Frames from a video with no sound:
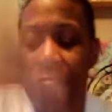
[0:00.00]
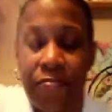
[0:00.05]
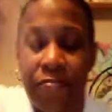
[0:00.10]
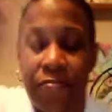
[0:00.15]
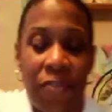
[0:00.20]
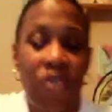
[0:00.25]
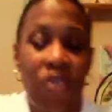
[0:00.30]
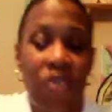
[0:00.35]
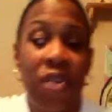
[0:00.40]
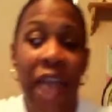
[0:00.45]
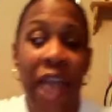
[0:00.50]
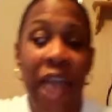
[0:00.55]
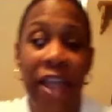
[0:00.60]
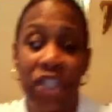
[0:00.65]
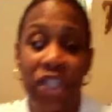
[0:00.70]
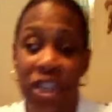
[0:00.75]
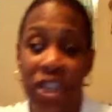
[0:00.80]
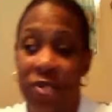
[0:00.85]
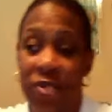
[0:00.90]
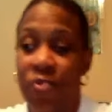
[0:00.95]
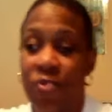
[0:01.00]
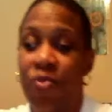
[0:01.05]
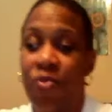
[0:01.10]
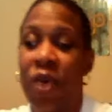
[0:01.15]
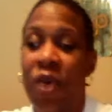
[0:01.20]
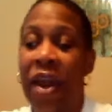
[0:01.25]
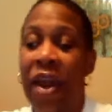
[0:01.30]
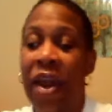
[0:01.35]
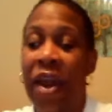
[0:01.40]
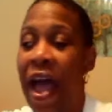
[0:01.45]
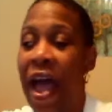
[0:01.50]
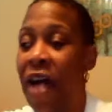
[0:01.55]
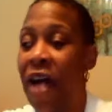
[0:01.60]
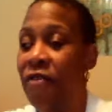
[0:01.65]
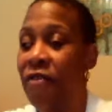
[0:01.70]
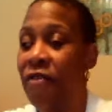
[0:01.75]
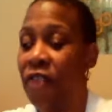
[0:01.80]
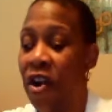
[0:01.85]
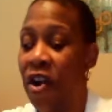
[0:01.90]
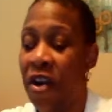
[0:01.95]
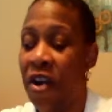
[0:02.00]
creation. Whatever